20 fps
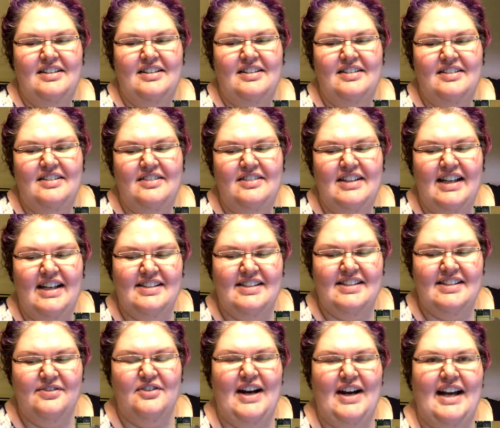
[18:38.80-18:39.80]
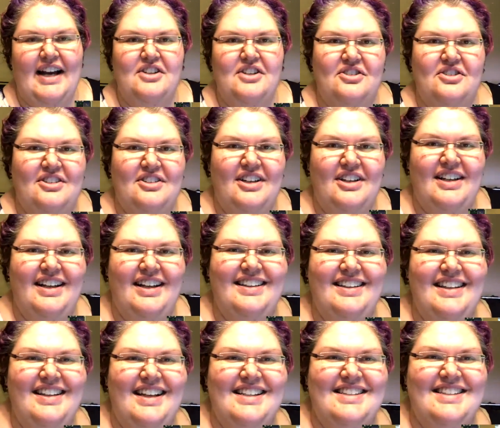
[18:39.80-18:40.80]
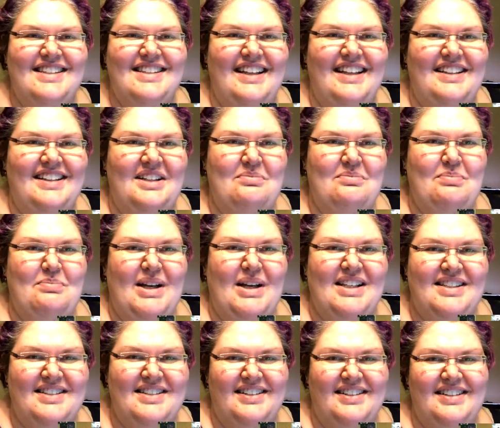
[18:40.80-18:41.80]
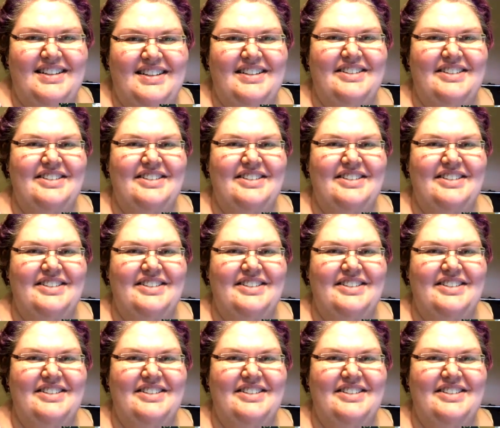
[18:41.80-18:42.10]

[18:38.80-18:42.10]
less fragile and less likely to bust on you.